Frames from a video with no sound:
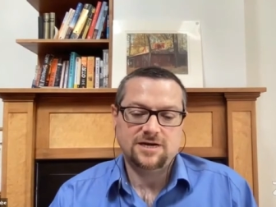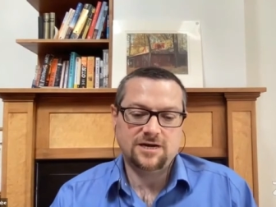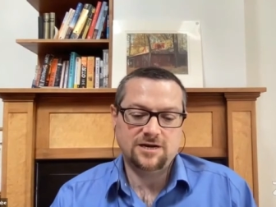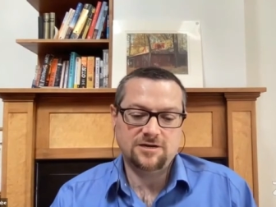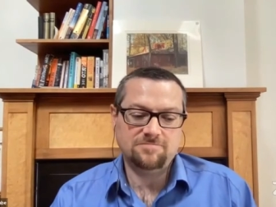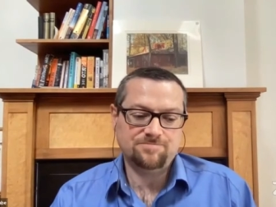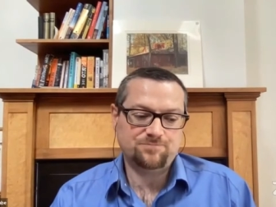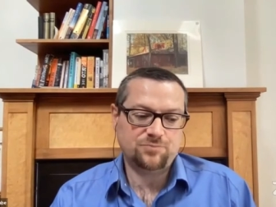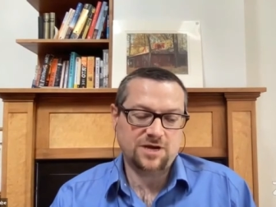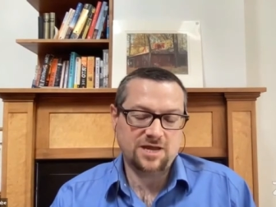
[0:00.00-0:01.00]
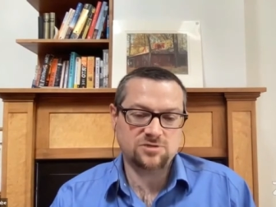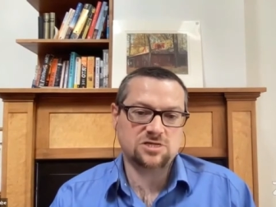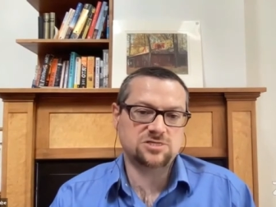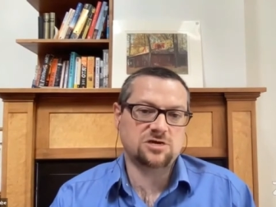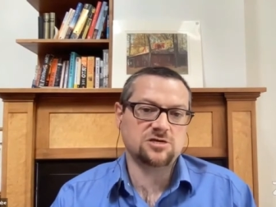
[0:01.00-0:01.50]
Um, but
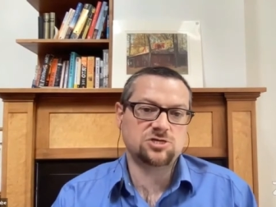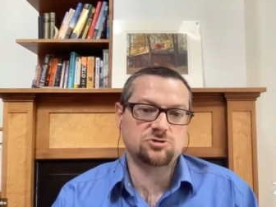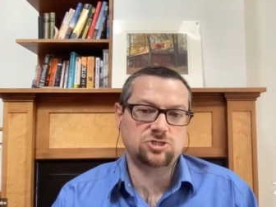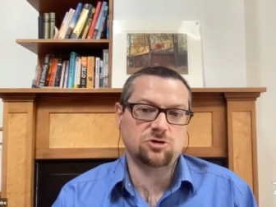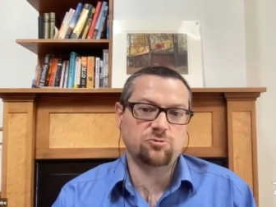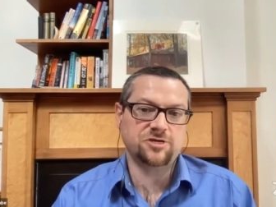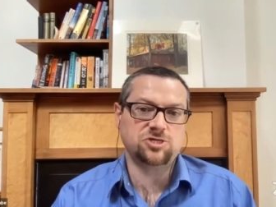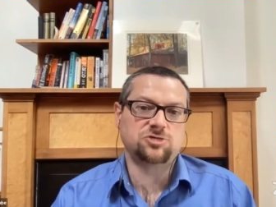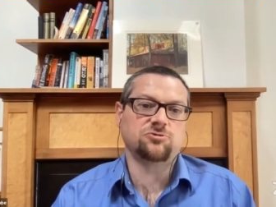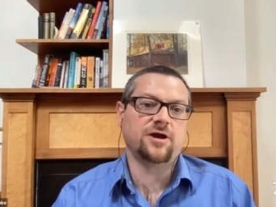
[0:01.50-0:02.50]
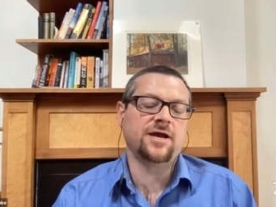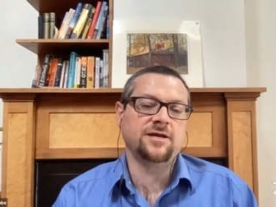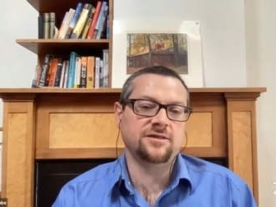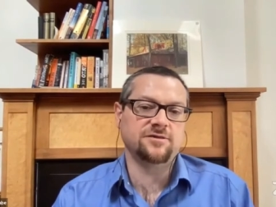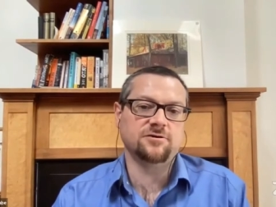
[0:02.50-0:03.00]
Amazon's also showing
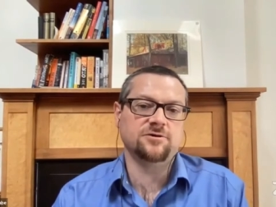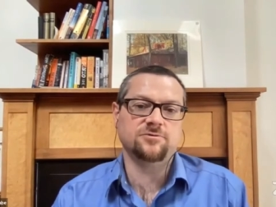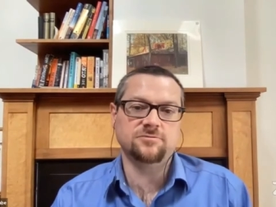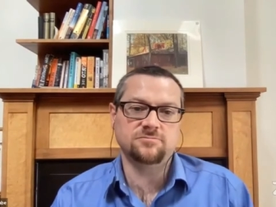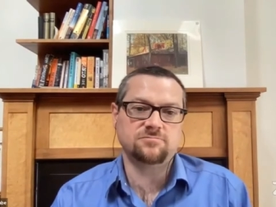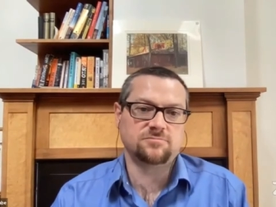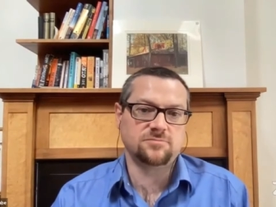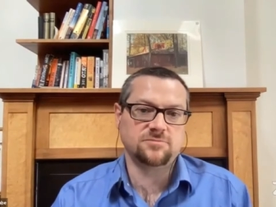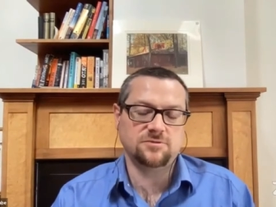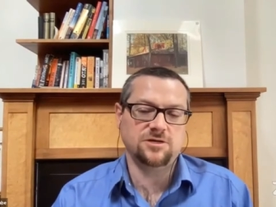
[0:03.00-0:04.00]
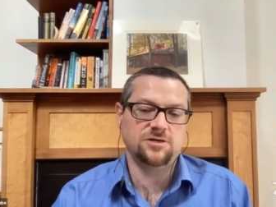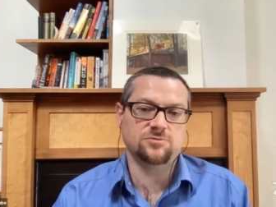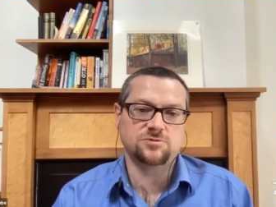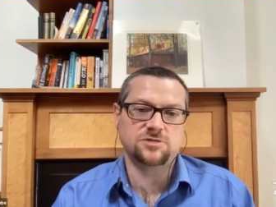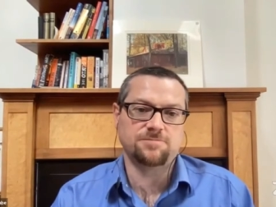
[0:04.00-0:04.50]
strain in their own, you
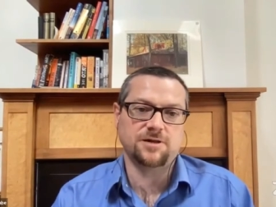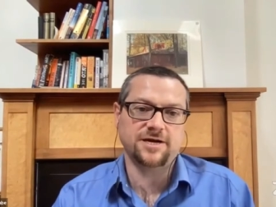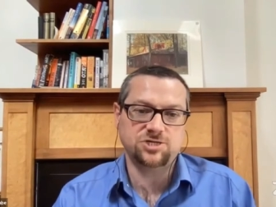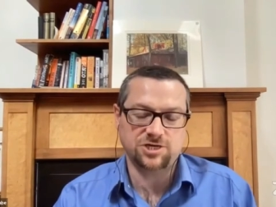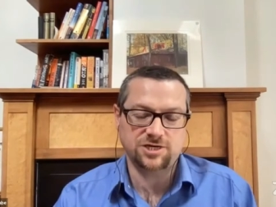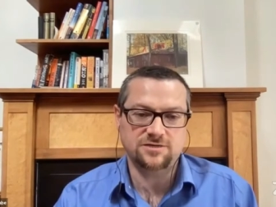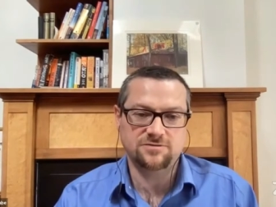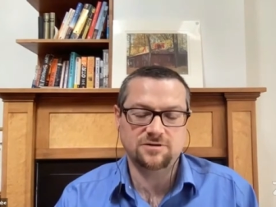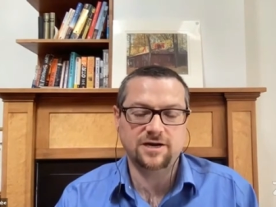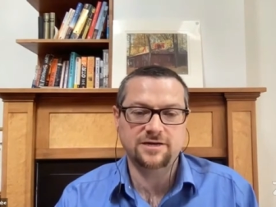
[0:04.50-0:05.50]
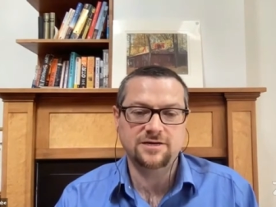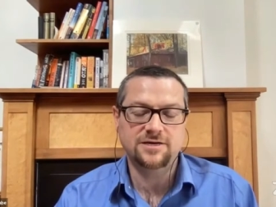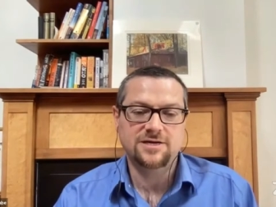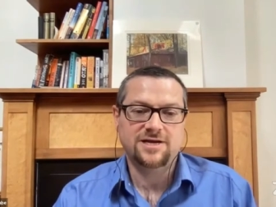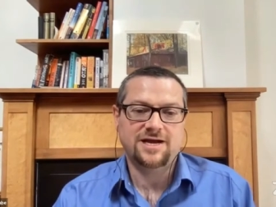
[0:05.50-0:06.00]
know, supply chain, right?
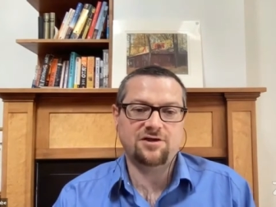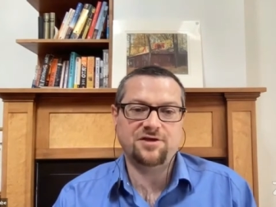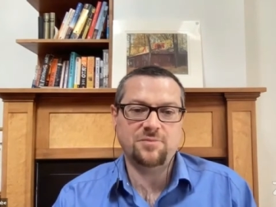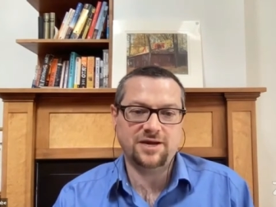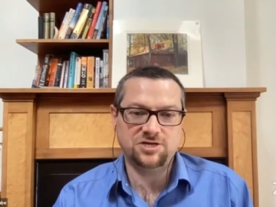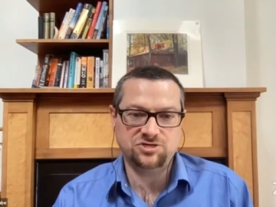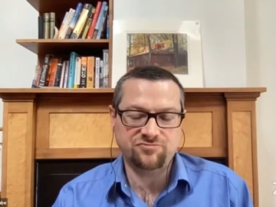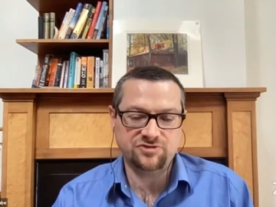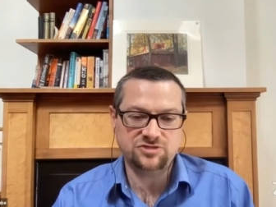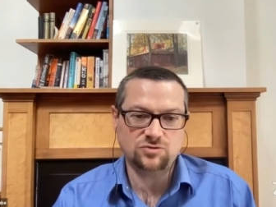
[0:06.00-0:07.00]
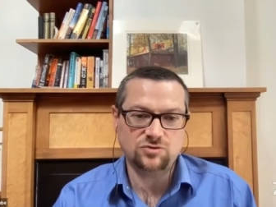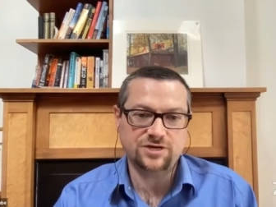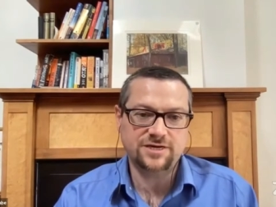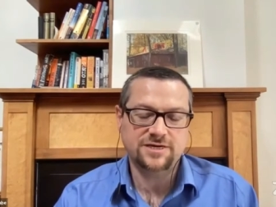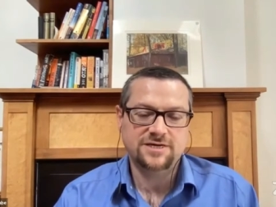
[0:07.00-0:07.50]
How they manage
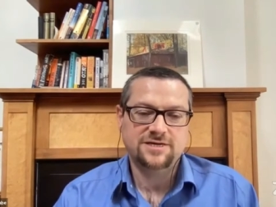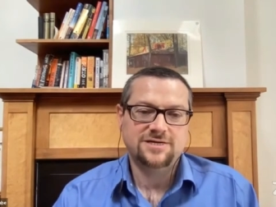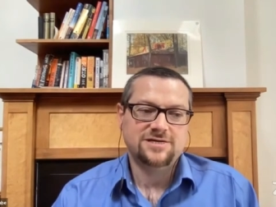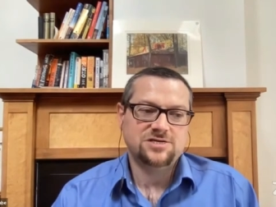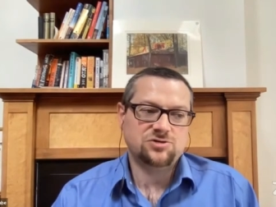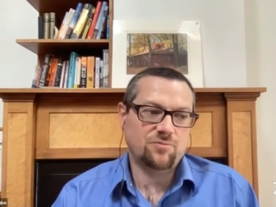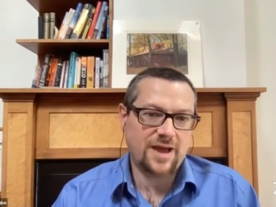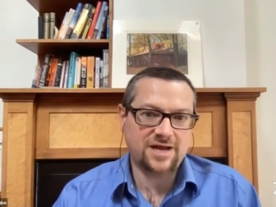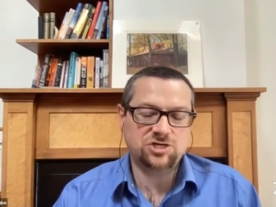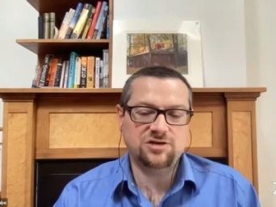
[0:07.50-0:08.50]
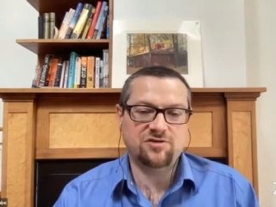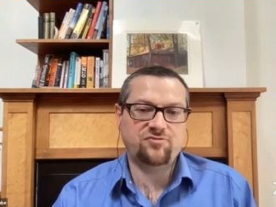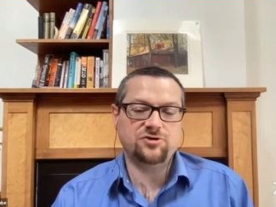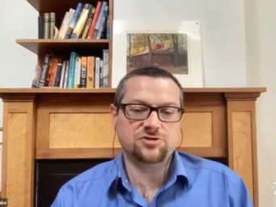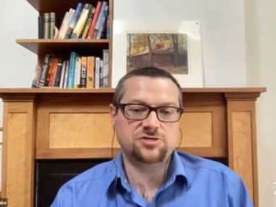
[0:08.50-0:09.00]
inventory. So imagine
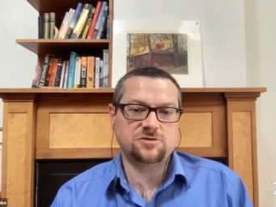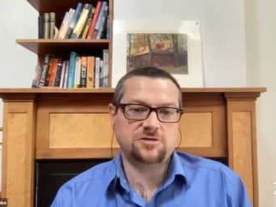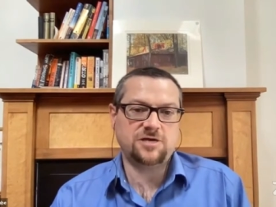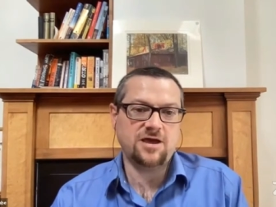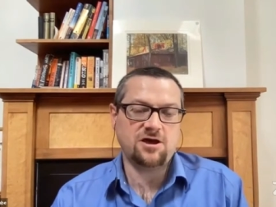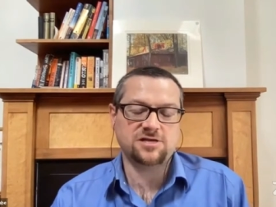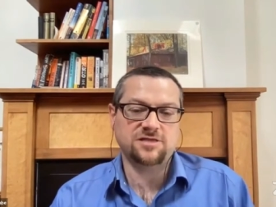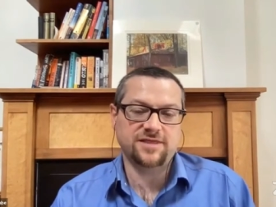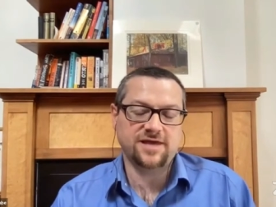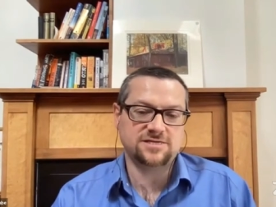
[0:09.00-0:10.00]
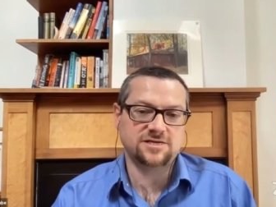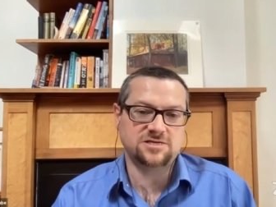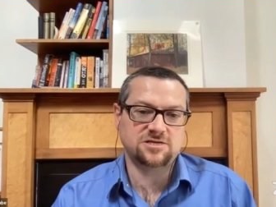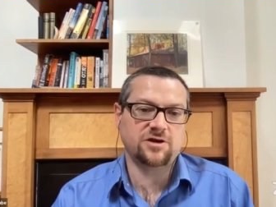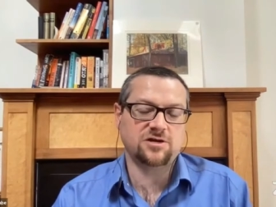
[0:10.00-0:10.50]
if there's chaos in that
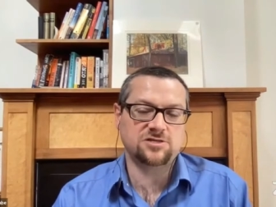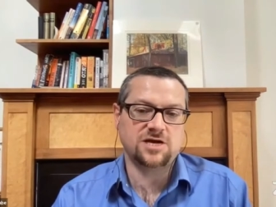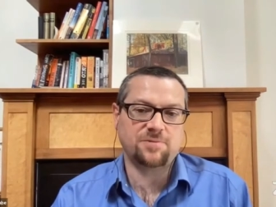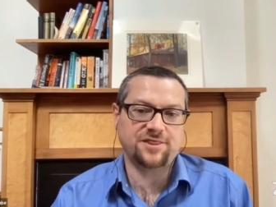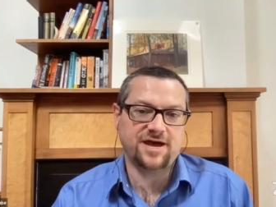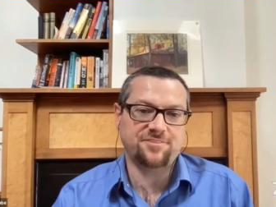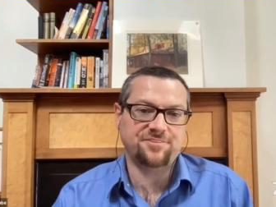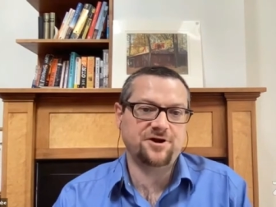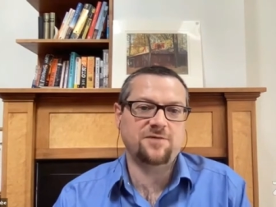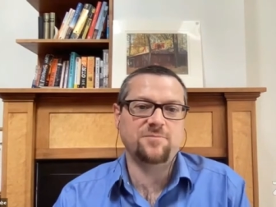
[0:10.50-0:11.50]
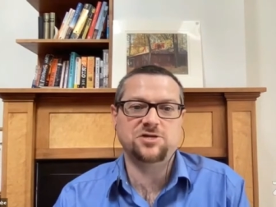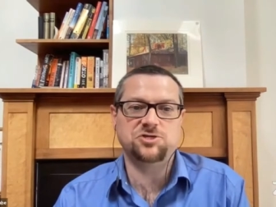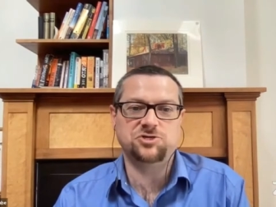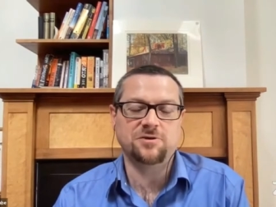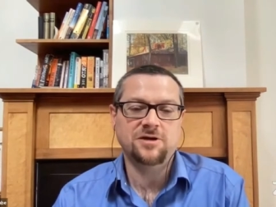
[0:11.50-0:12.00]
system, and on top of that, they're not
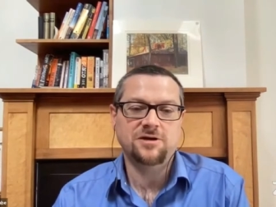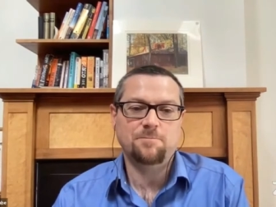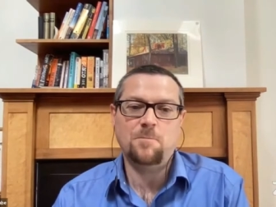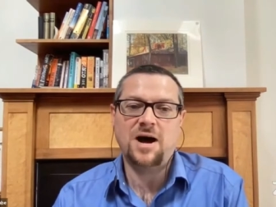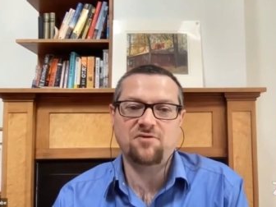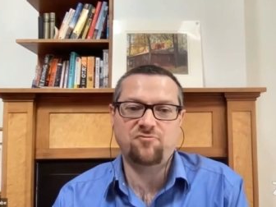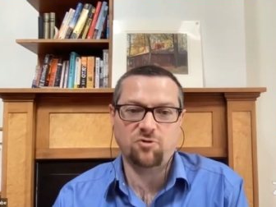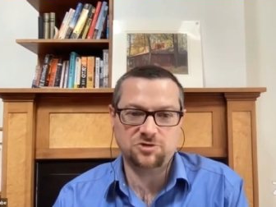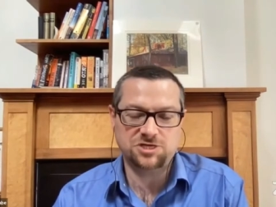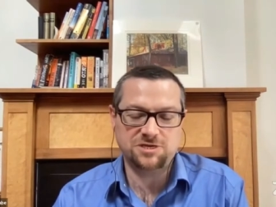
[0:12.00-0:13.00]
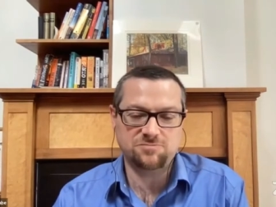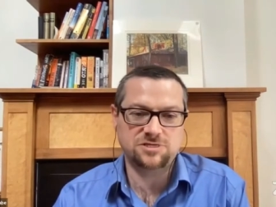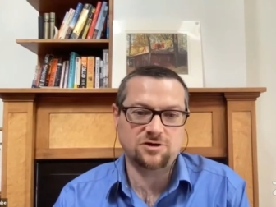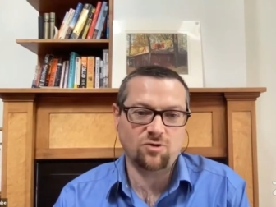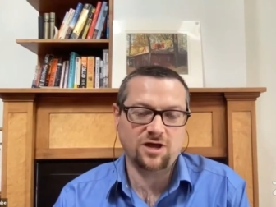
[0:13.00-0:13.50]
managing my former team
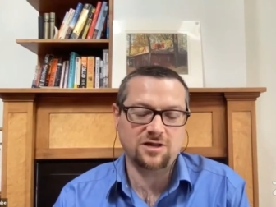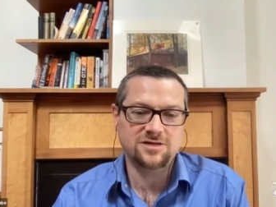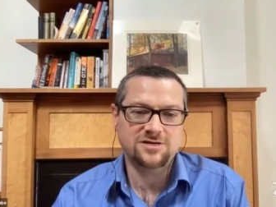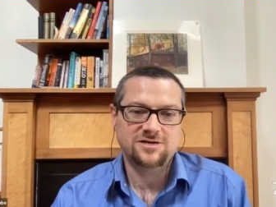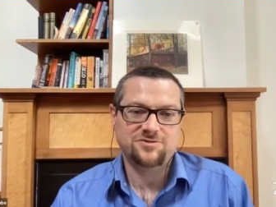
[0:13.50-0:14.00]
so well